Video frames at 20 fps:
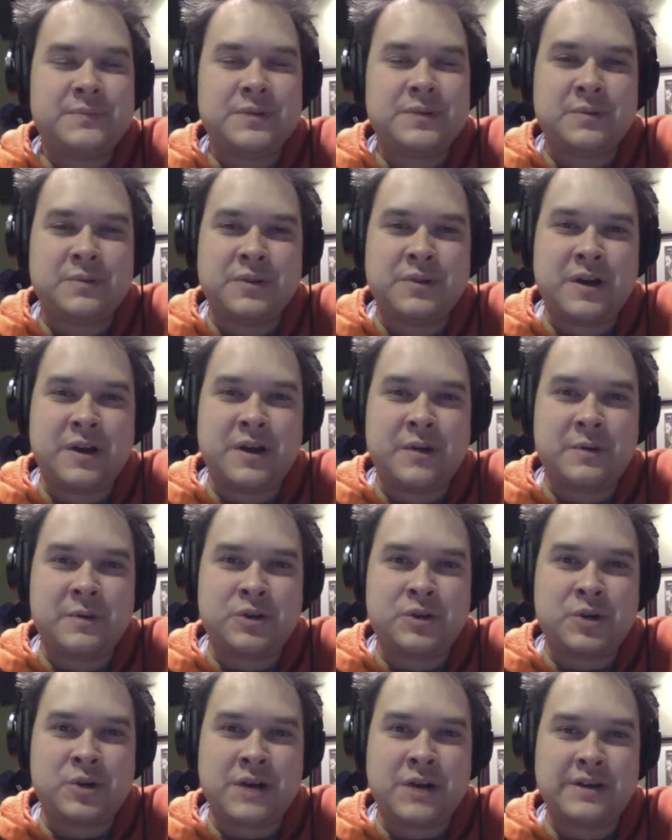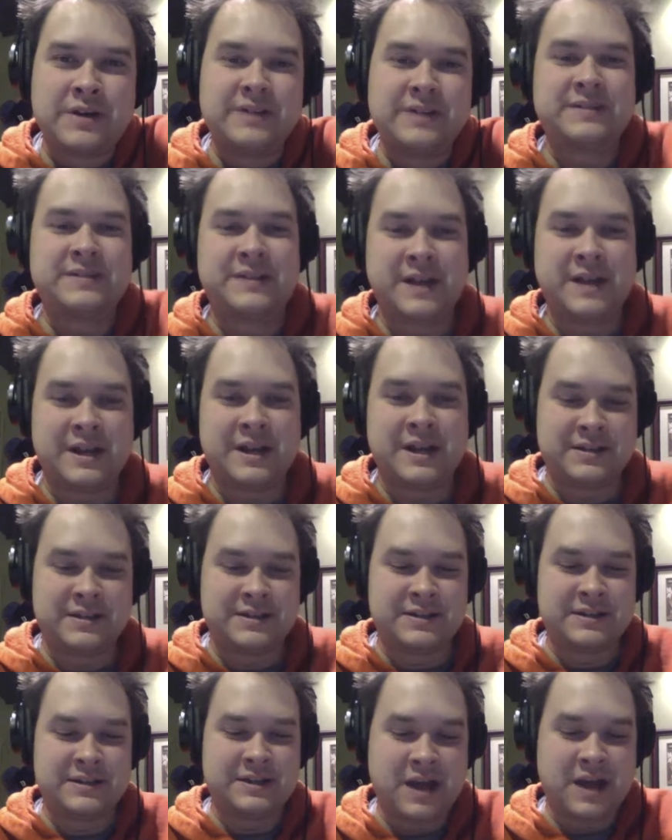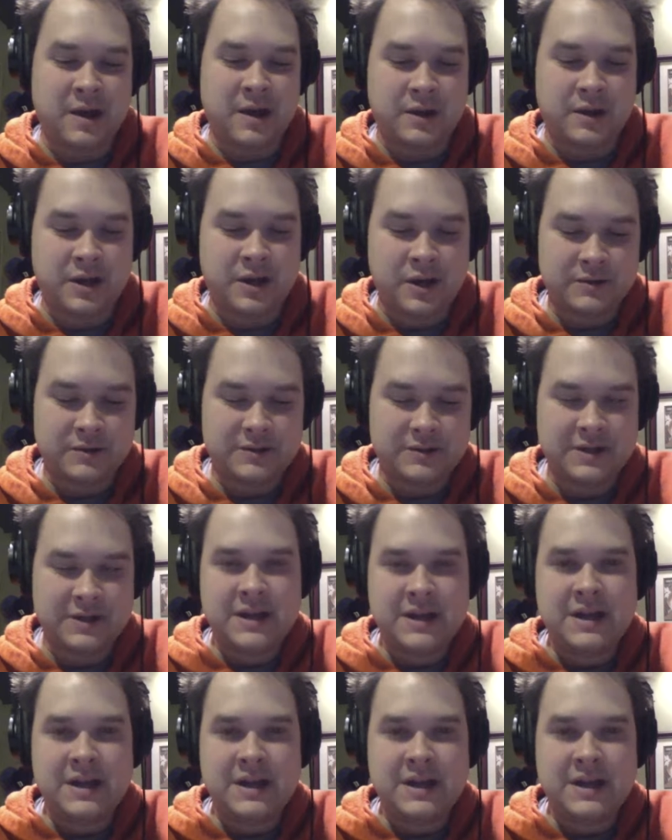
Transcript: we thought we'd try this and see how it goes.